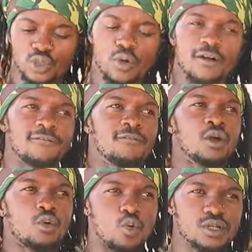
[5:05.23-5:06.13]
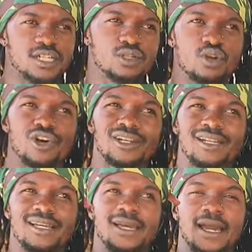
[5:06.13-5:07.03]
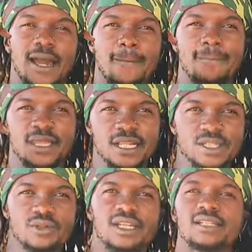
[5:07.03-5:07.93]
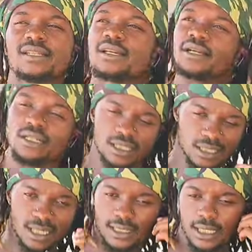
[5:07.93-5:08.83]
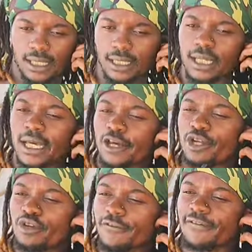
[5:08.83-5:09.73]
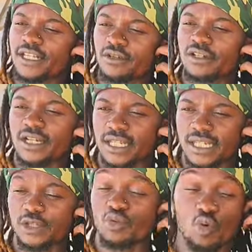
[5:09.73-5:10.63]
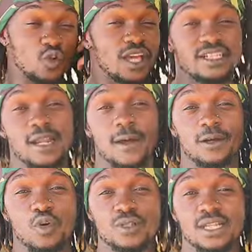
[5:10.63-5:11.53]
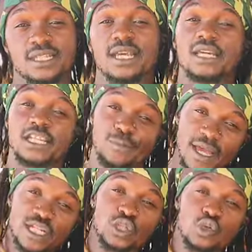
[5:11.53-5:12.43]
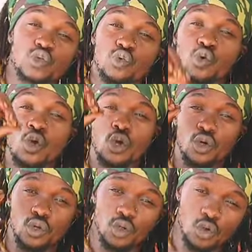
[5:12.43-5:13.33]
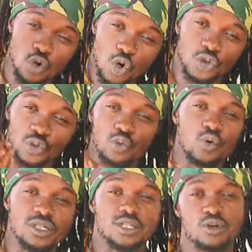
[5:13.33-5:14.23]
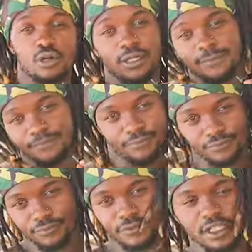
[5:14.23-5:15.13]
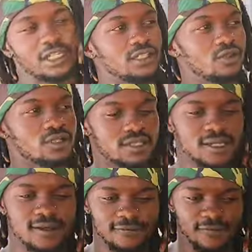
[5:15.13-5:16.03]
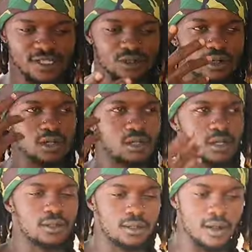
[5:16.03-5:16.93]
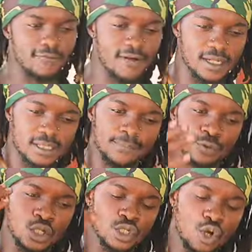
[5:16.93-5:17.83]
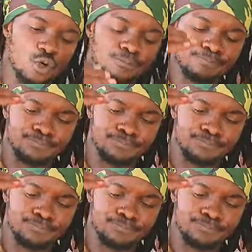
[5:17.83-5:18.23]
to have what is called insulin resistance again. And when you have insulin resistance, we know what that causes. It makes you to go through what is called gaining those visceral fats. So